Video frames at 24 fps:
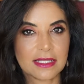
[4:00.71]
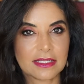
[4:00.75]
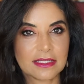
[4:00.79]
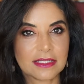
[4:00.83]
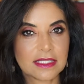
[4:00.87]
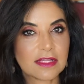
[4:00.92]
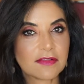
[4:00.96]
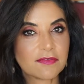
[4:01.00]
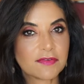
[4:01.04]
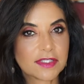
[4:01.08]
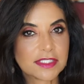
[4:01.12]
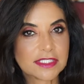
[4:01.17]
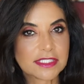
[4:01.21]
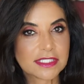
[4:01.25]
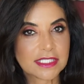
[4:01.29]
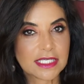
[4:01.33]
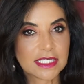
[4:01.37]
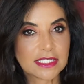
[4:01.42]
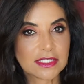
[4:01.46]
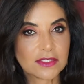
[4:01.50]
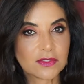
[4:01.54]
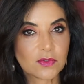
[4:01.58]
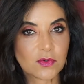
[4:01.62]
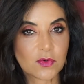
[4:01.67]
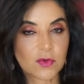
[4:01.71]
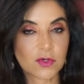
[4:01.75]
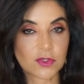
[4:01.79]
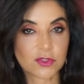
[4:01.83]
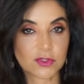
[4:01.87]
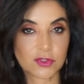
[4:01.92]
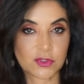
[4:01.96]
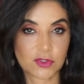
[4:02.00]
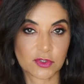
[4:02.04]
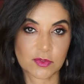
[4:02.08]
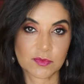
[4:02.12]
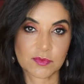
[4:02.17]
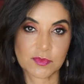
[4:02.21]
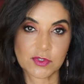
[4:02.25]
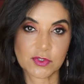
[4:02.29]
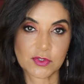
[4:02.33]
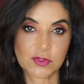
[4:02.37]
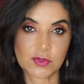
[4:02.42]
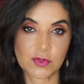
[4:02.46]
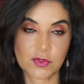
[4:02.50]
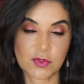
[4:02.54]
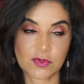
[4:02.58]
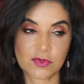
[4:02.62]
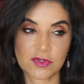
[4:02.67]
Lovely Skin or Derm
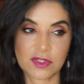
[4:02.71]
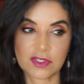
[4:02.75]
Store.